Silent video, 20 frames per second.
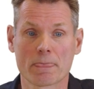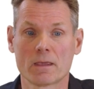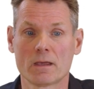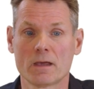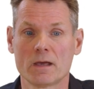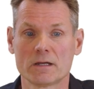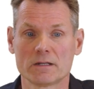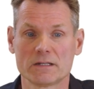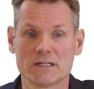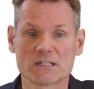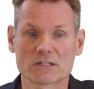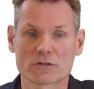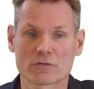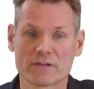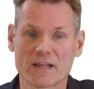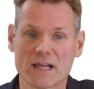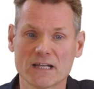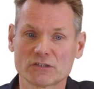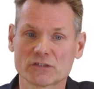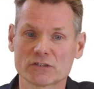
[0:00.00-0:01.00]
These
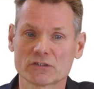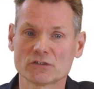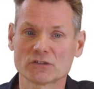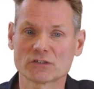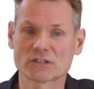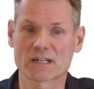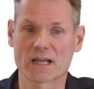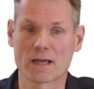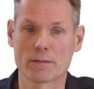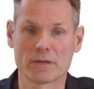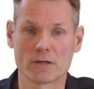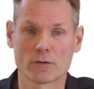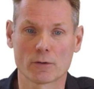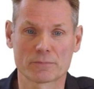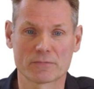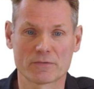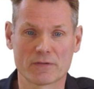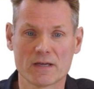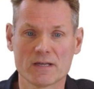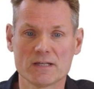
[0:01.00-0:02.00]
credentials can be
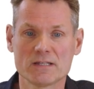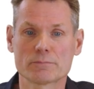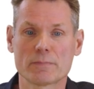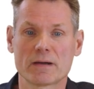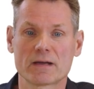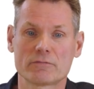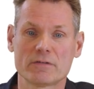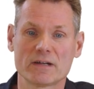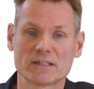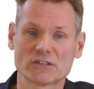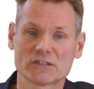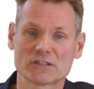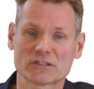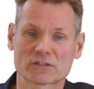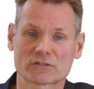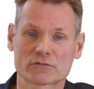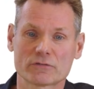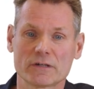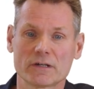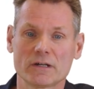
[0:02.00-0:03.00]
obtained by
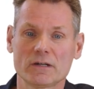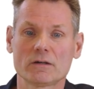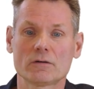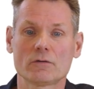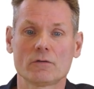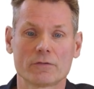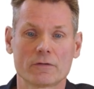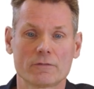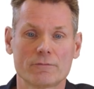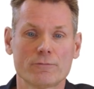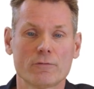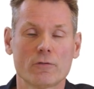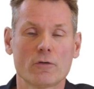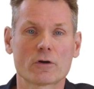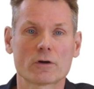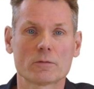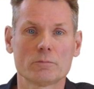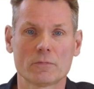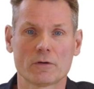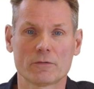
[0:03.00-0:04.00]
registering on the
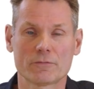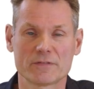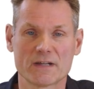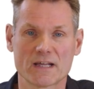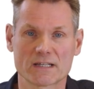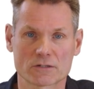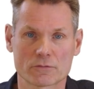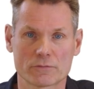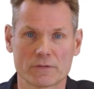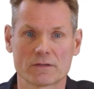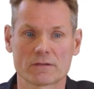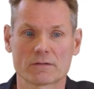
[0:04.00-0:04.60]
forum of NetSquid.